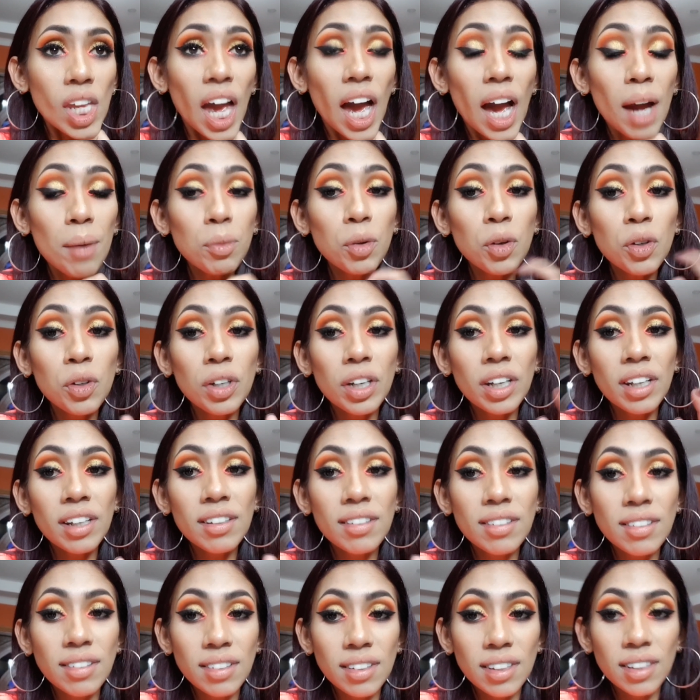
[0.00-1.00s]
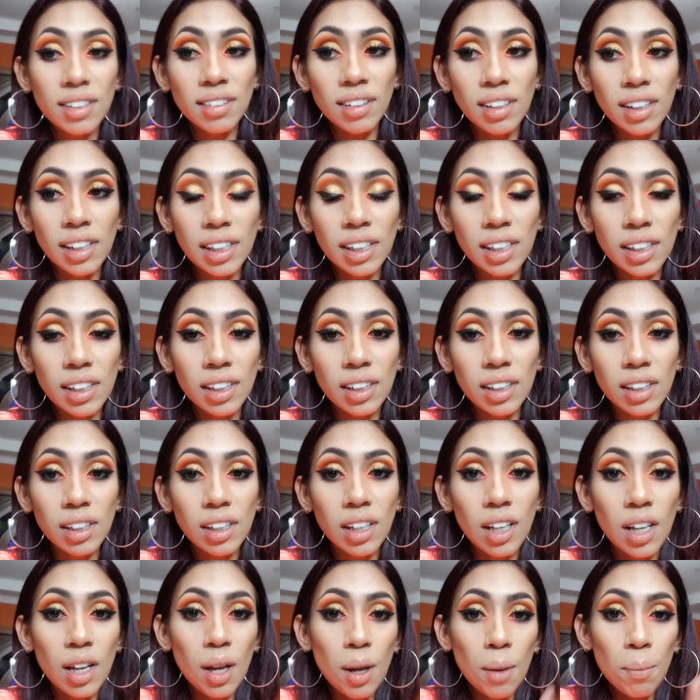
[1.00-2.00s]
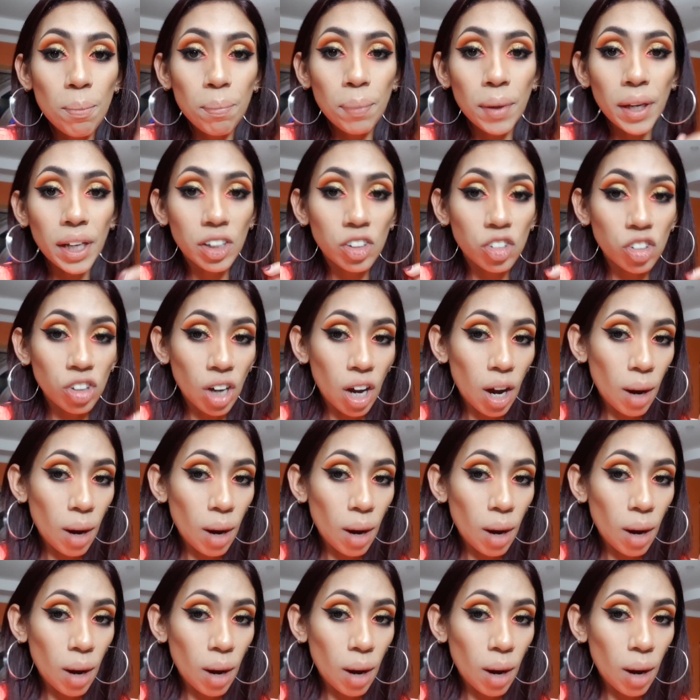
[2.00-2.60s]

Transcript: I'm going to insert a little picture